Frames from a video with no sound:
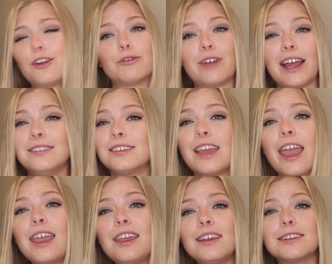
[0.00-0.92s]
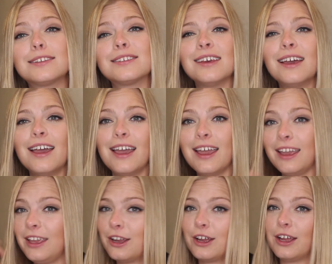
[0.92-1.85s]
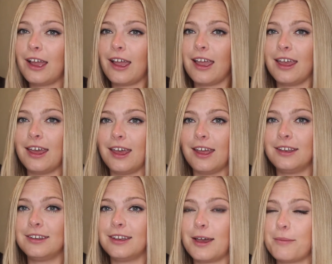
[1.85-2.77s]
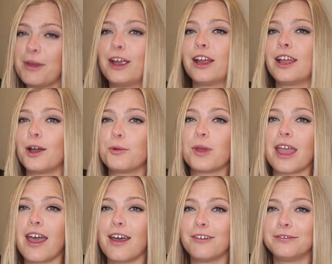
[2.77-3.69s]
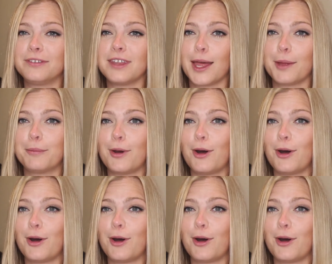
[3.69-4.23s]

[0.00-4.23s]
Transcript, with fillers: rice cakes. Here in America we have them